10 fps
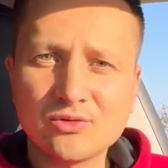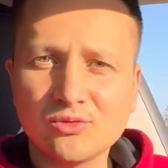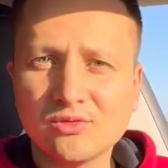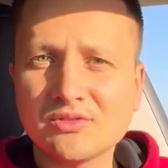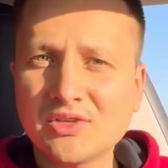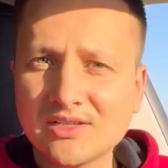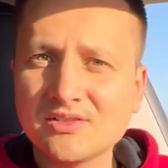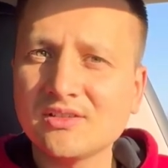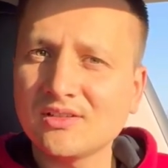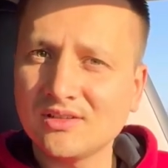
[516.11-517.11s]
to charge
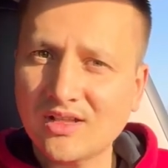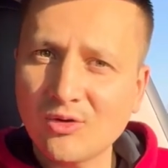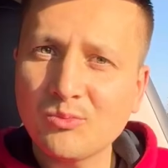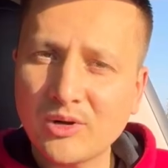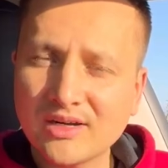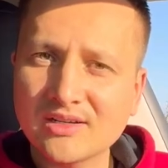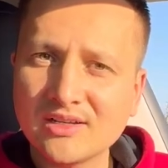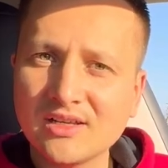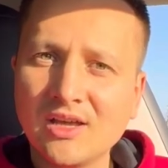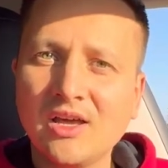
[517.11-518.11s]
it in our
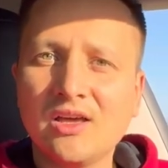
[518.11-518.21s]
parking,